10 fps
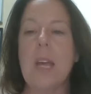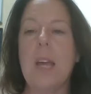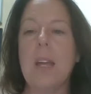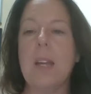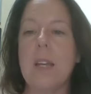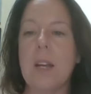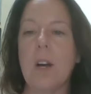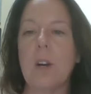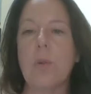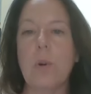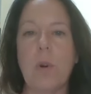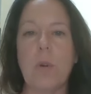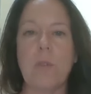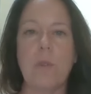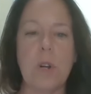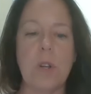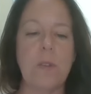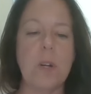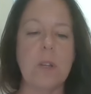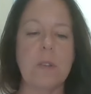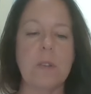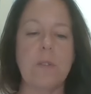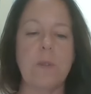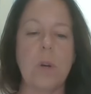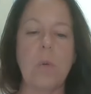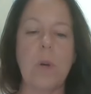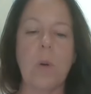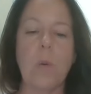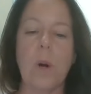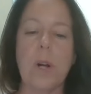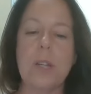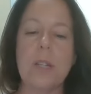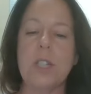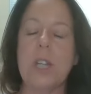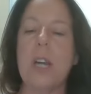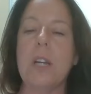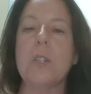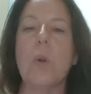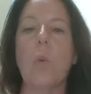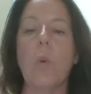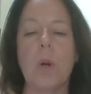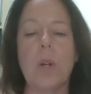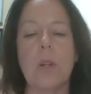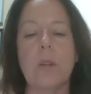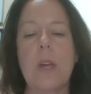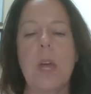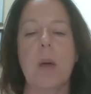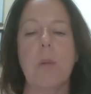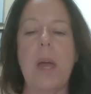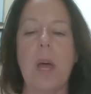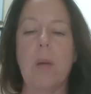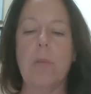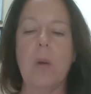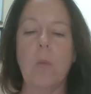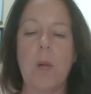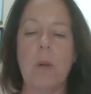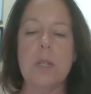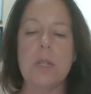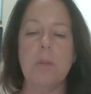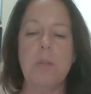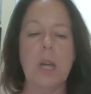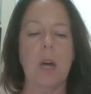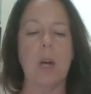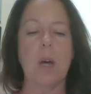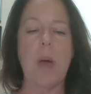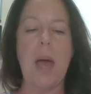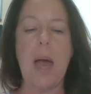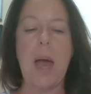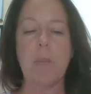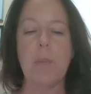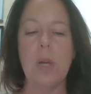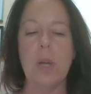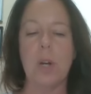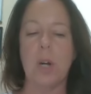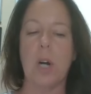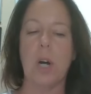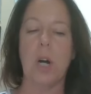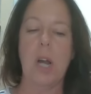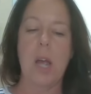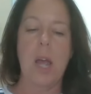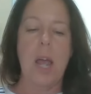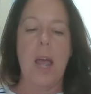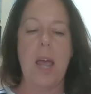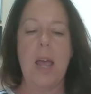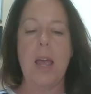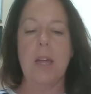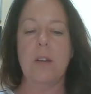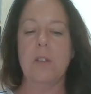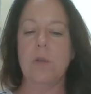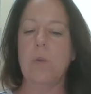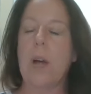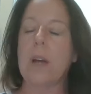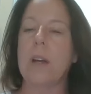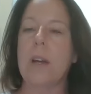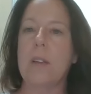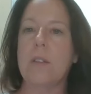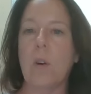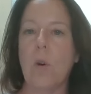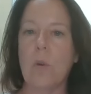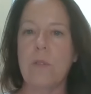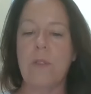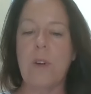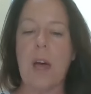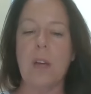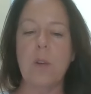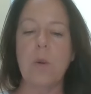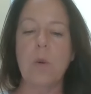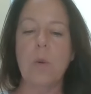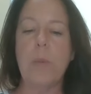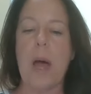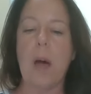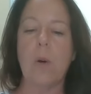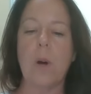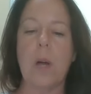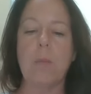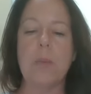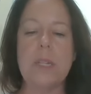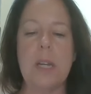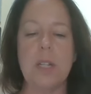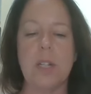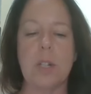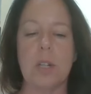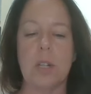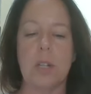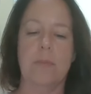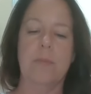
And in our group, Over 40 Fearless and Free, we are working to change the world by helping women to become happier and to recognize their own value, power, and potential.